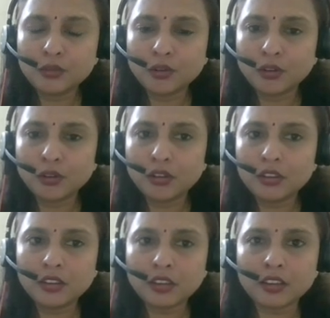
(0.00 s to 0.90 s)

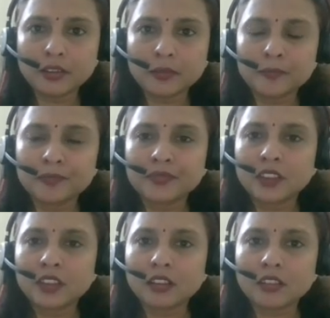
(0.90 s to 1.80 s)
on, uh,
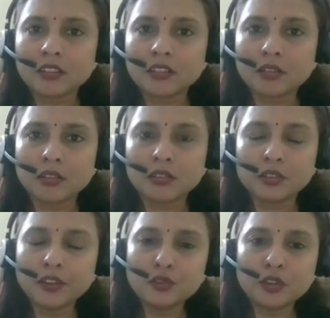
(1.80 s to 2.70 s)
uh, uh,
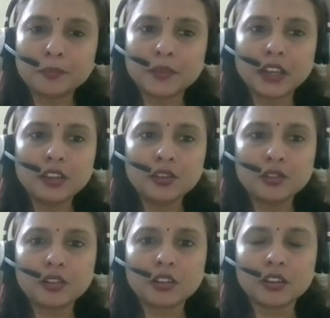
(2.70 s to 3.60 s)
you have to upgrade
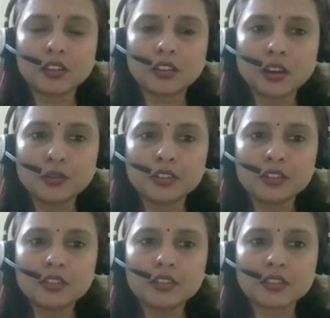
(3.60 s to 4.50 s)
your uh,
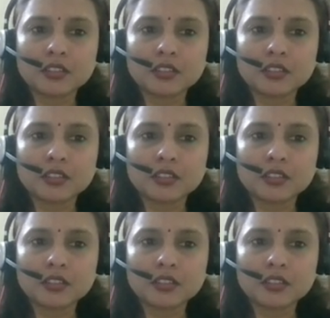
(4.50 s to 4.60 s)
routers.